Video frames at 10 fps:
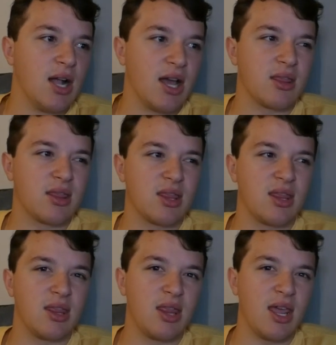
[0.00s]

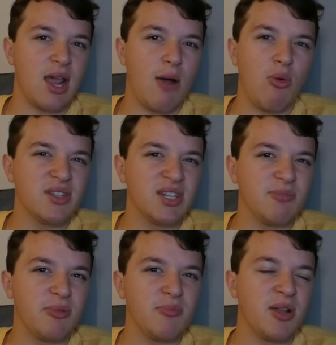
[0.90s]
I want to say he's
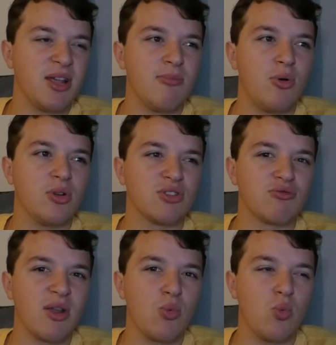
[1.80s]
been playing more as a
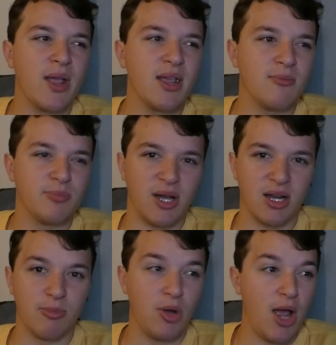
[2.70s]
right wing
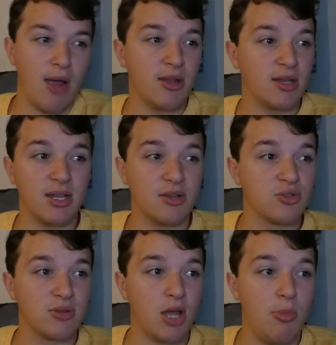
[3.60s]
back, but
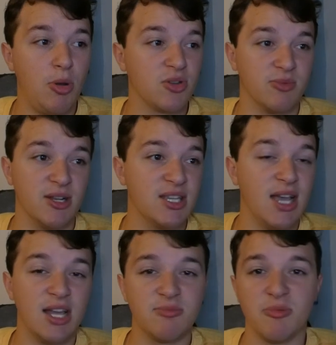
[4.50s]
there's a possibility he
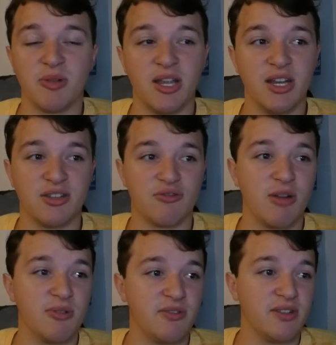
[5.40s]
has been playing as a
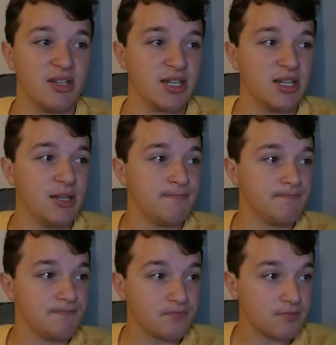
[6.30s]
right midfielder.
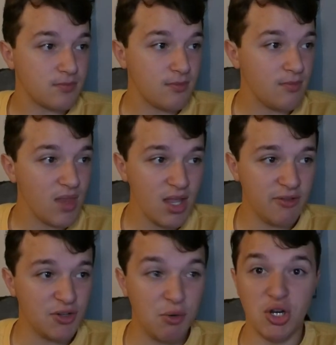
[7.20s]
If
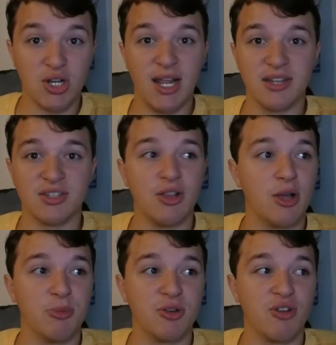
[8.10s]
someone could let us know, that
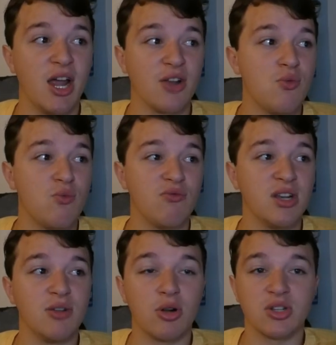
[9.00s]
would be great. I don't
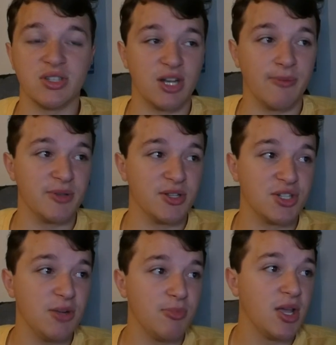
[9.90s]
really watch the
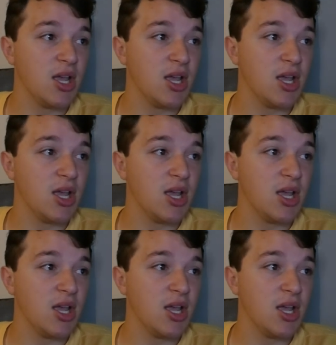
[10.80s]
Championship.